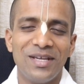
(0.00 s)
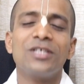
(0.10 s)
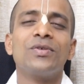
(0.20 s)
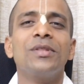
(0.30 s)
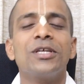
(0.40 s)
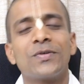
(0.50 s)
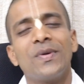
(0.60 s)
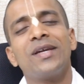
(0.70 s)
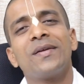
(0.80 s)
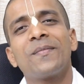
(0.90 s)
So in this
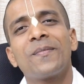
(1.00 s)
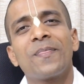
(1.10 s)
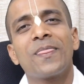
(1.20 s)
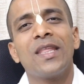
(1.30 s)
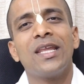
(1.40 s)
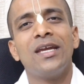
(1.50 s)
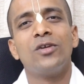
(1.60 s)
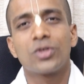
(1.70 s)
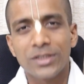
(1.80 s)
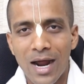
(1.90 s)
way,
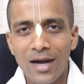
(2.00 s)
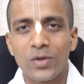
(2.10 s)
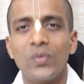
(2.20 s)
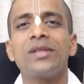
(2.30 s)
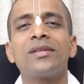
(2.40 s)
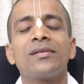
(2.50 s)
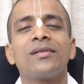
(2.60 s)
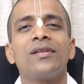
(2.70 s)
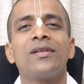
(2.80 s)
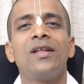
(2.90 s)
to start with,
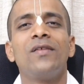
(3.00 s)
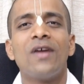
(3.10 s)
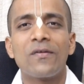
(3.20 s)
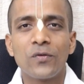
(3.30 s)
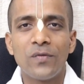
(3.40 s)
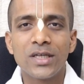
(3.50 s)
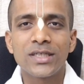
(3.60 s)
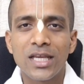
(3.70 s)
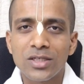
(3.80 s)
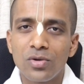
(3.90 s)
we have to
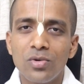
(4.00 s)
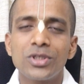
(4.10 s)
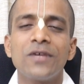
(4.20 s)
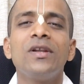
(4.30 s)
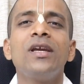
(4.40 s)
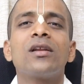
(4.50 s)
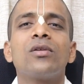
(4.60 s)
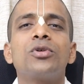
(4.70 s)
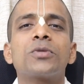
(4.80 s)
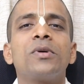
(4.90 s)
first exclusively
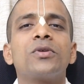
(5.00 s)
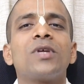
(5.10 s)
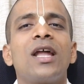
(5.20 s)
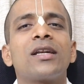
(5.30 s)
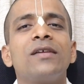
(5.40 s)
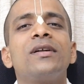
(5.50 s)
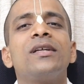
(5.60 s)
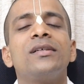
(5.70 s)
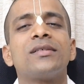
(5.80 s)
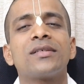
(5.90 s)
include spiritual
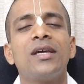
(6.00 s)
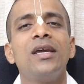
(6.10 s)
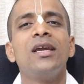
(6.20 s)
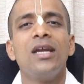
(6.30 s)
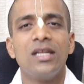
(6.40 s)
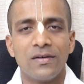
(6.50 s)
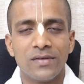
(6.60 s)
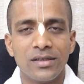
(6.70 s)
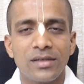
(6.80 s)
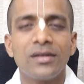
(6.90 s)
activities in
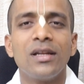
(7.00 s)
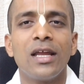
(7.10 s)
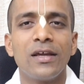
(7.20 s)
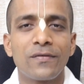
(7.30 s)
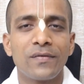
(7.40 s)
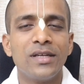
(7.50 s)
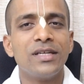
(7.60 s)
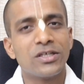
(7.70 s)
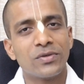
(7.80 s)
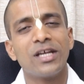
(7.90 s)
our life, in
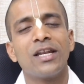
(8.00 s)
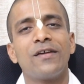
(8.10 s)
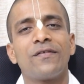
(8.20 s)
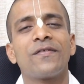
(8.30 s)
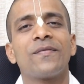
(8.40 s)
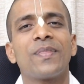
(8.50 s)
day-to-day life.